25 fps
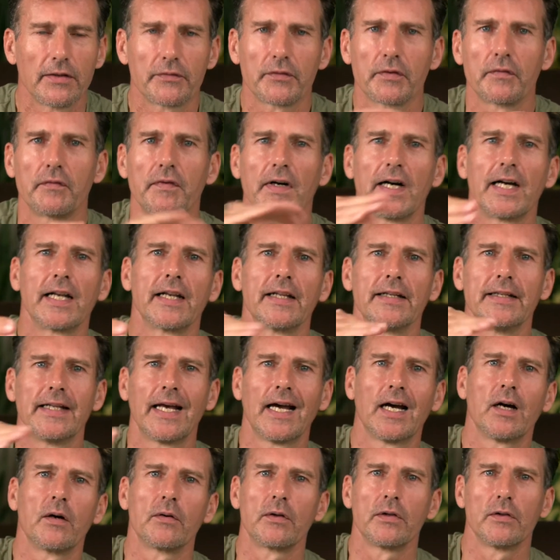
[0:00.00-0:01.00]
file it
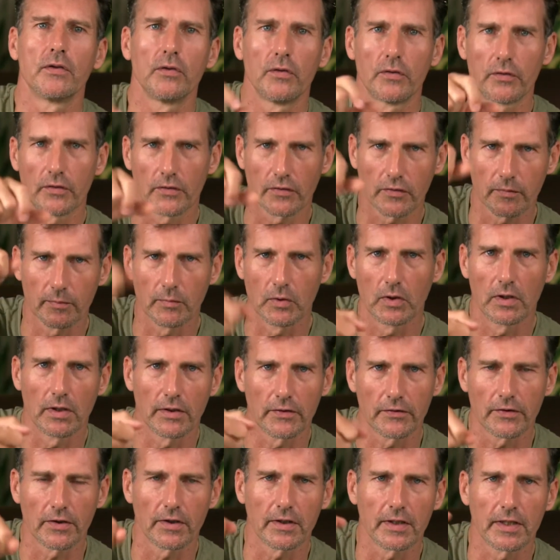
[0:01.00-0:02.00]
down and use a smaller
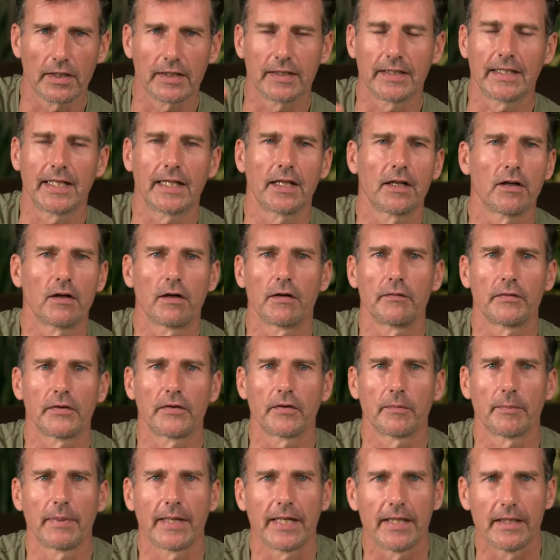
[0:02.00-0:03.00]
socket and get it off.
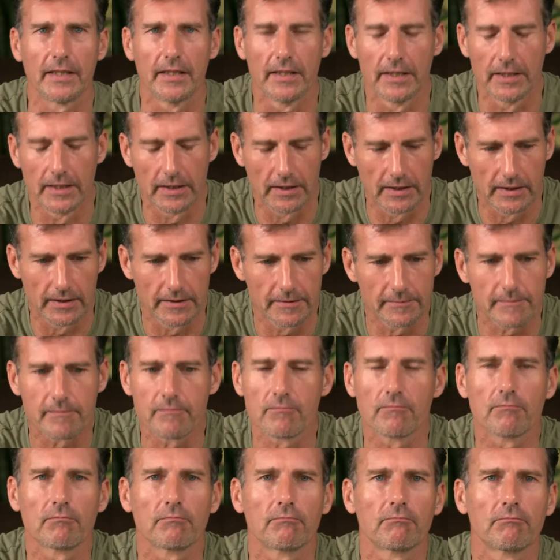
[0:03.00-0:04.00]
It's a pain.
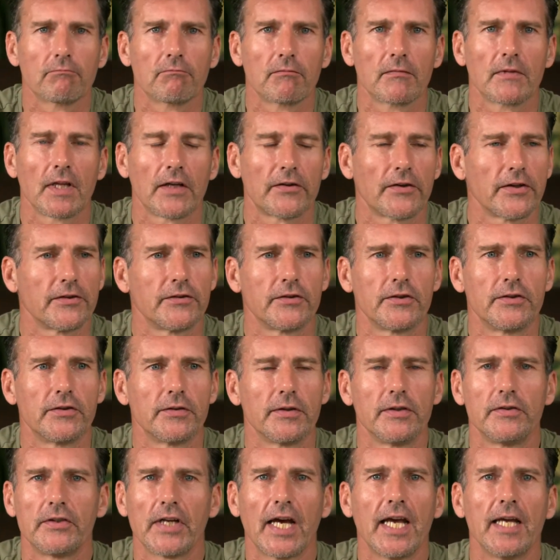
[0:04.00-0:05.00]
I said
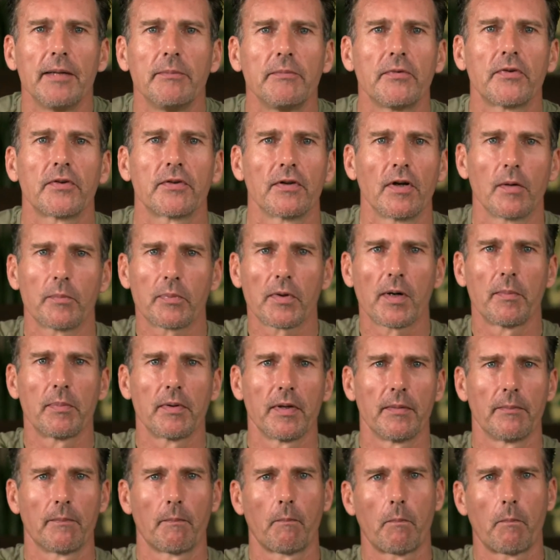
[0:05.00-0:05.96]
to James, no problem.